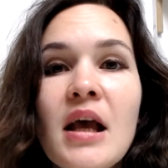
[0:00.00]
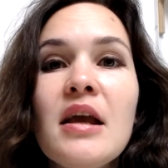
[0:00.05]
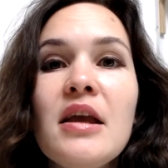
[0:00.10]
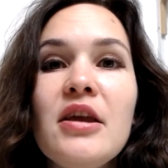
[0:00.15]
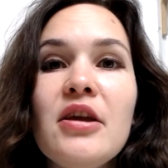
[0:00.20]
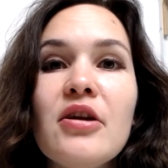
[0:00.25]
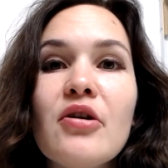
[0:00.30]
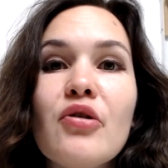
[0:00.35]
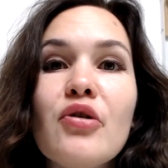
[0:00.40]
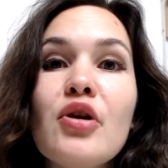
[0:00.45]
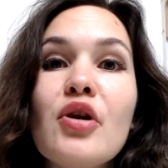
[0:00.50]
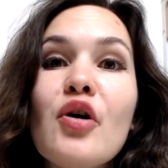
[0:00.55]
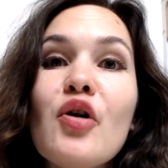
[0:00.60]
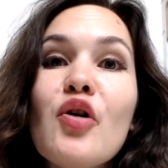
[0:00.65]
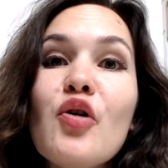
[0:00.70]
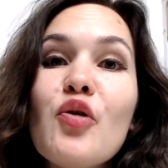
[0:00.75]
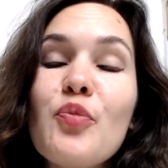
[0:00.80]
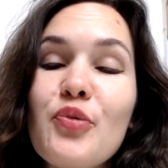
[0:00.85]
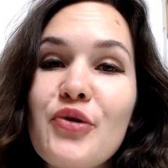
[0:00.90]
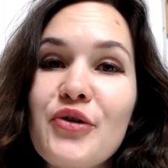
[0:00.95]
Your no
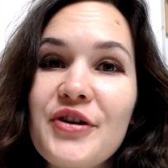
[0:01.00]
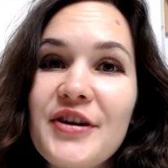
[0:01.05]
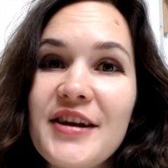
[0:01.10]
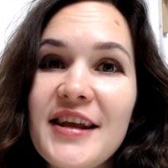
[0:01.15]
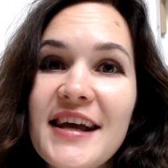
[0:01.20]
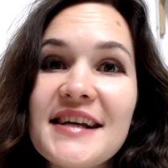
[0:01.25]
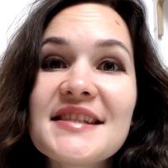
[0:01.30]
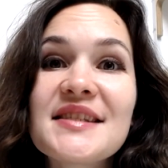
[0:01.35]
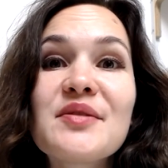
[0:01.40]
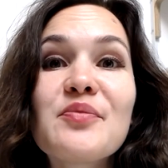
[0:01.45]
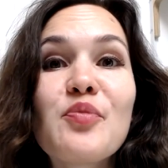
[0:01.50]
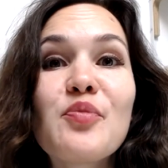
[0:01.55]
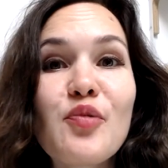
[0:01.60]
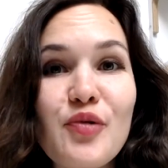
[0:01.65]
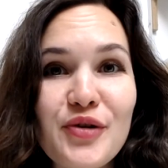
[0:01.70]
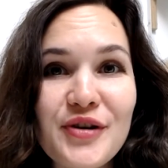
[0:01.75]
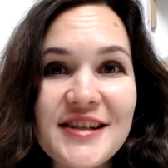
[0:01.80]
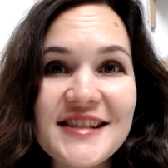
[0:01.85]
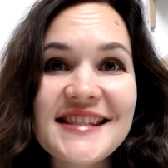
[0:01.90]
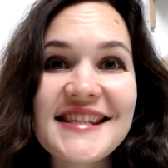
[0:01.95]
protects what
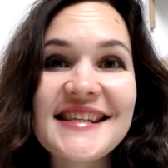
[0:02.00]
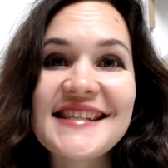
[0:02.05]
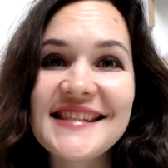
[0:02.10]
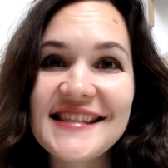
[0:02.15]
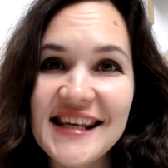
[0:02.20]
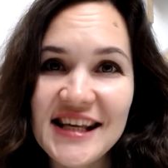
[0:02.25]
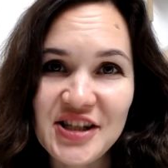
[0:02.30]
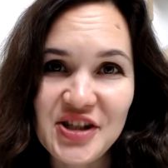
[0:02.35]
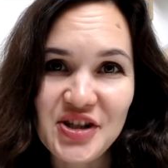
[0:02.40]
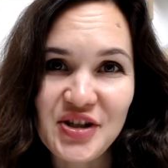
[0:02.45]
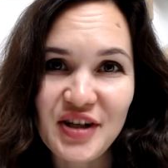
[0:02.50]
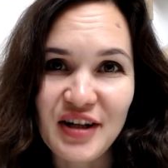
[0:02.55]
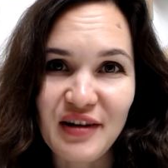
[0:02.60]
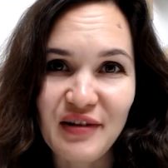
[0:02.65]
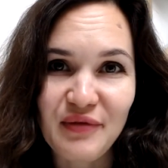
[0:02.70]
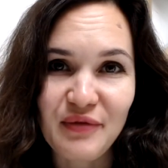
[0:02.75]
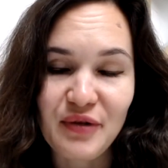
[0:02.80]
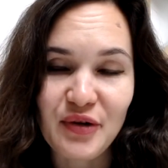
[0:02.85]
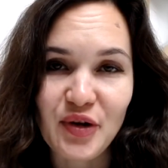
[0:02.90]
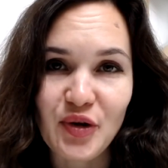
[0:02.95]
is essential for
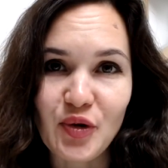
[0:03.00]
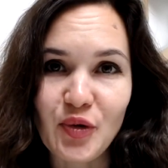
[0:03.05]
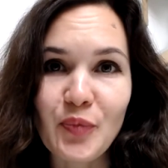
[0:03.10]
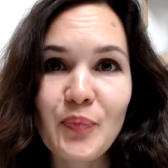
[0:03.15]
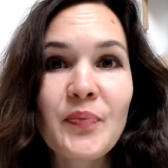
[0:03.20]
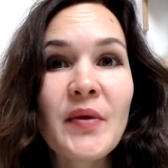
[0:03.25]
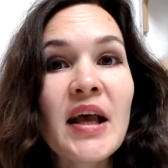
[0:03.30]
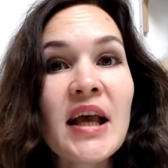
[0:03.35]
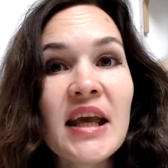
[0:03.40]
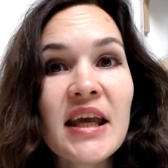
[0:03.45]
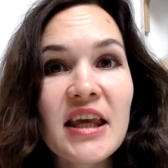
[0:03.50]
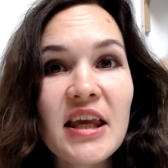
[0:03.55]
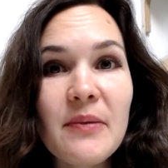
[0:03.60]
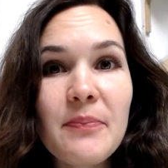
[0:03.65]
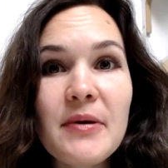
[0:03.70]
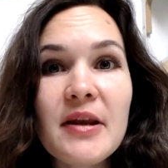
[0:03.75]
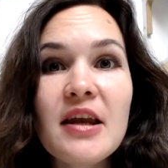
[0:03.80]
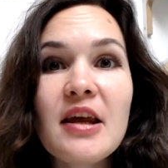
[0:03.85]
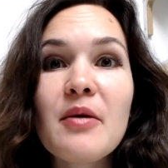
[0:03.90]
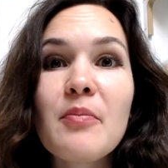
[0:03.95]
you. Keeping
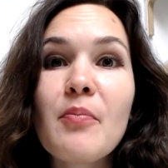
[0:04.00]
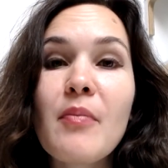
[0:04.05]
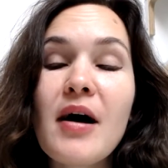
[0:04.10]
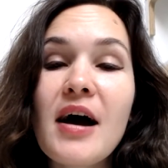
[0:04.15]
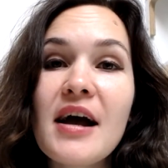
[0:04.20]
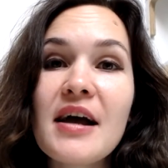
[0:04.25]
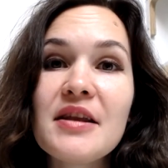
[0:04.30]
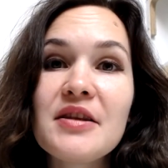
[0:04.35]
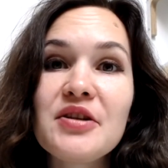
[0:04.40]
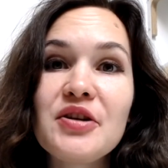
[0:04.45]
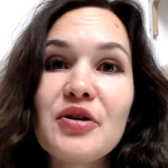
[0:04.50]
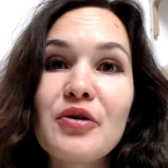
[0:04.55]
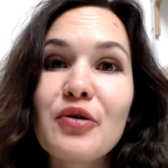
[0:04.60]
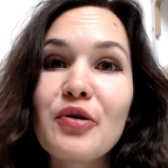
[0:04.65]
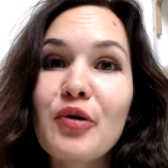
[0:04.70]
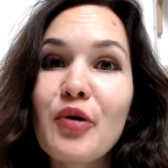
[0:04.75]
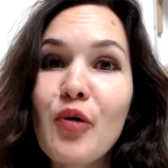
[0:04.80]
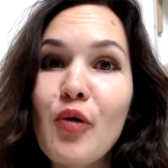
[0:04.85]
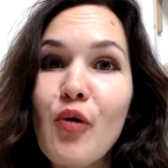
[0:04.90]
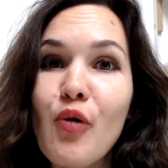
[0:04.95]
in mind your
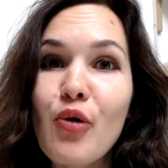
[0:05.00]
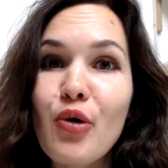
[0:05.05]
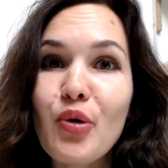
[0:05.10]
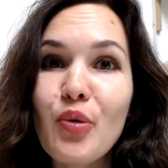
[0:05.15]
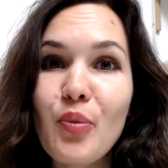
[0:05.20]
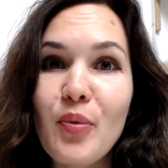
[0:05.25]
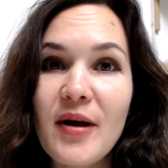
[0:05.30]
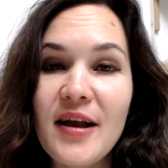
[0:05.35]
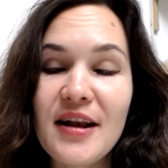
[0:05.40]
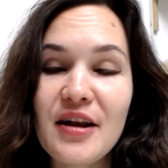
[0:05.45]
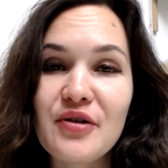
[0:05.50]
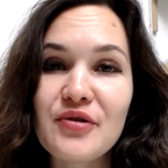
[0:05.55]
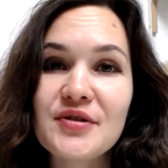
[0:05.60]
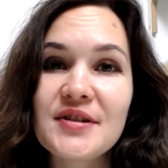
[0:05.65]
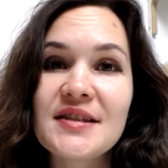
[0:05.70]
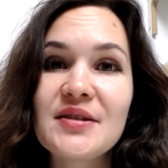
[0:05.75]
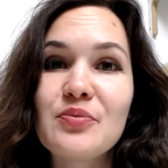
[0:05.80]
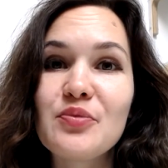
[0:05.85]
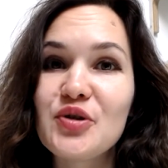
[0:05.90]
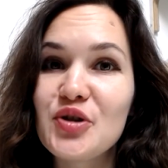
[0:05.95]
core values
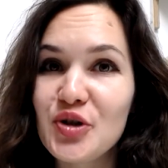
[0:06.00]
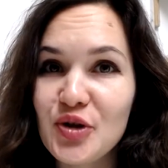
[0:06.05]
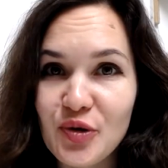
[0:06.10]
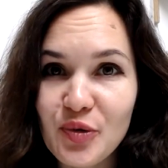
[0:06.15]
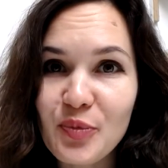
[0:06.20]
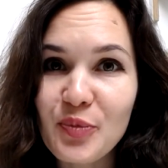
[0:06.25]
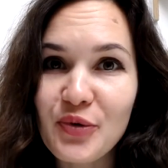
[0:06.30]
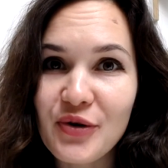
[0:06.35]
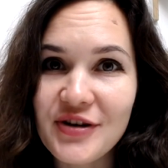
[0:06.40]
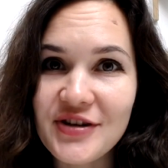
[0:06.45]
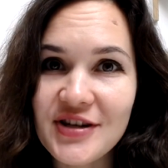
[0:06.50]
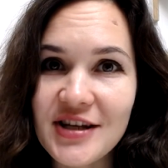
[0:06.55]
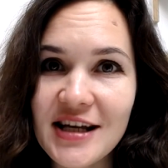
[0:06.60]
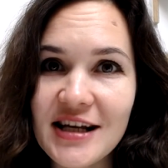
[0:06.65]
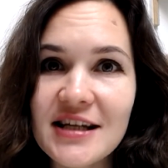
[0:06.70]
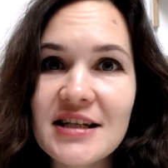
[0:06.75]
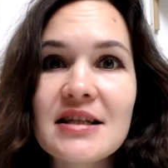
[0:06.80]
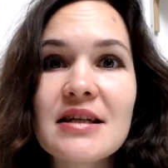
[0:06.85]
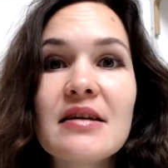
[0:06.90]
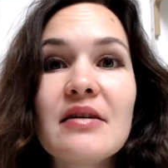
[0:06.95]
which you protect
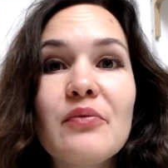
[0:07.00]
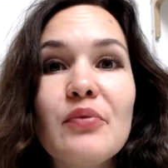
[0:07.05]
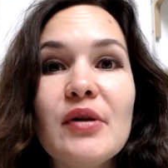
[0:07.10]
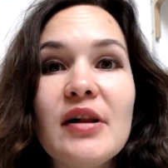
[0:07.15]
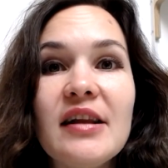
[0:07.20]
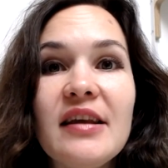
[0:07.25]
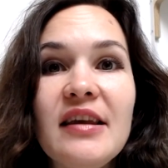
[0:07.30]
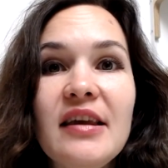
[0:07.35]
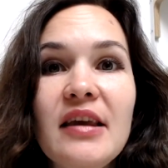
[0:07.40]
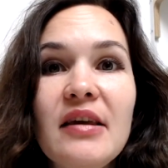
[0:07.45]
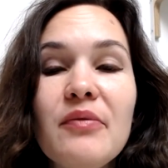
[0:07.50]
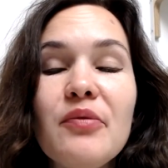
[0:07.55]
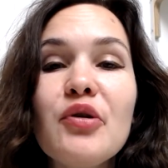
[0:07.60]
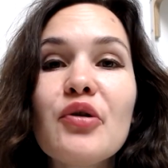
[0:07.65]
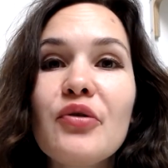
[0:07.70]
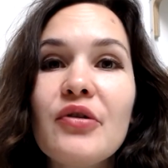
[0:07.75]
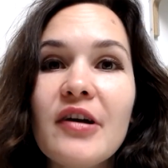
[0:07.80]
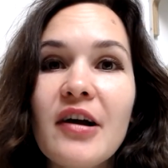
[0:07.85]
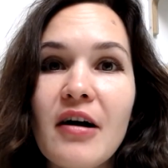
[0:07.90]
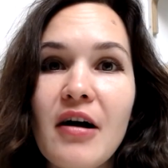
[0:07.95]
will give you the
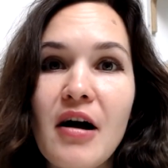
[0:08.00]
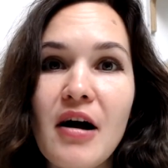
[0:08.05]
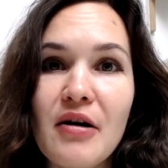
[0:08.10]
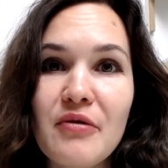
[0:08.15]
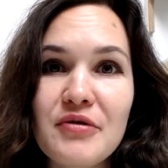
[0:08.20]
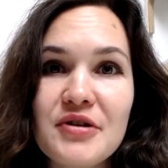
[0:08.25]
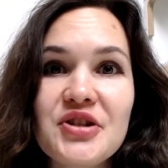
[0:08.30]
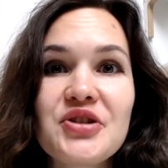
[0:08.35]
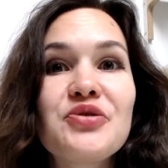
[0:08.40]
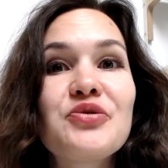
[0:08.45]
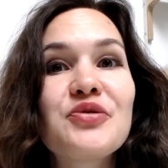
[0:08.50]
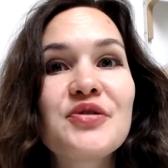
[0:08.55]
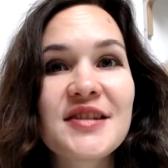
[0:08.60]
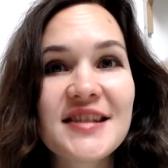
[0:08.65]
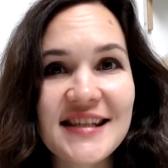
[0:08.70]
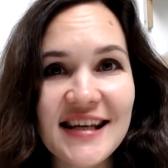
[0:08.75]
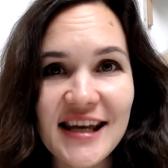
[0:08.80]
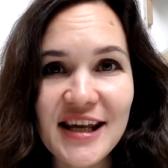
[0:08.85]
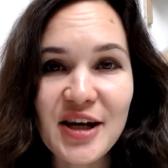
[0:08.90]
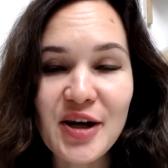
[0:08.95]
courage to say
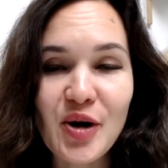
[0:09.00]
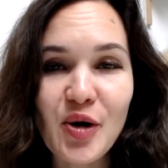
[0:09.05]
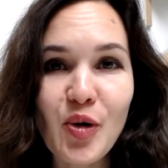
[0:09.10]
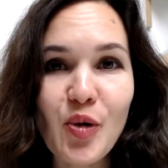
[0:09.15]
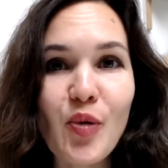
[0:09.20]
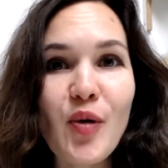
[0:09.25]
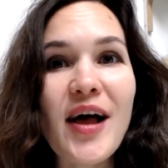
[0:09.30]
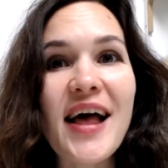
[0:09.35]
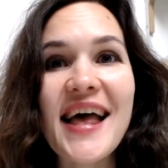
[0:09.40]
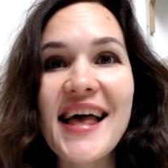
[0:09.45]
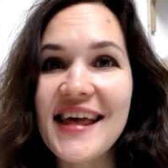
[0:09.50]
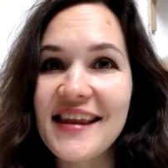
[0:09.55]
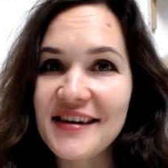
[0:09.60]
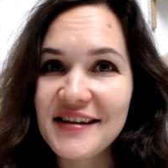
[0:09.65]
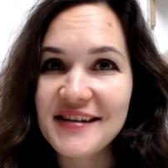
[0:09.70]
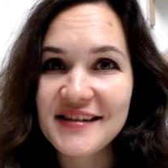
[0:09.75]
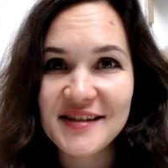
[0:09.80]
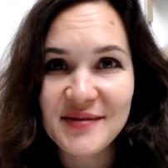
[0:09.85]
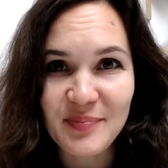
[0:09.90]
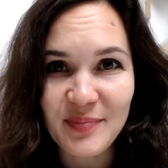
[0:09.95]
no and
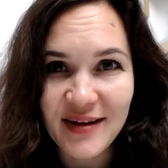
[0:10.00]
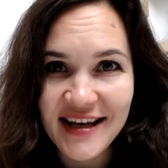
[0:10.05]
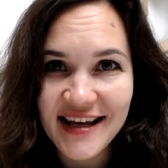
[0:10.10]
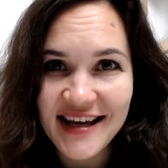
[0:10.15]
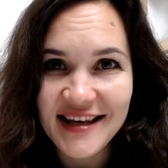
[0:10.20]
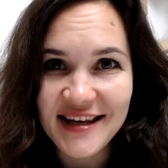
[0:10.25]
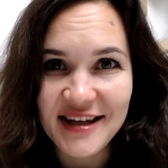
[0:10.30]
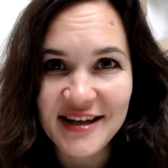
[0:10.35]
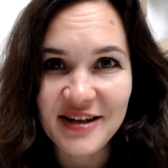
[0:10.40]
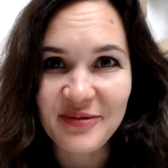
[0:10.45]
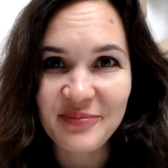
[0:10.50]
explain it.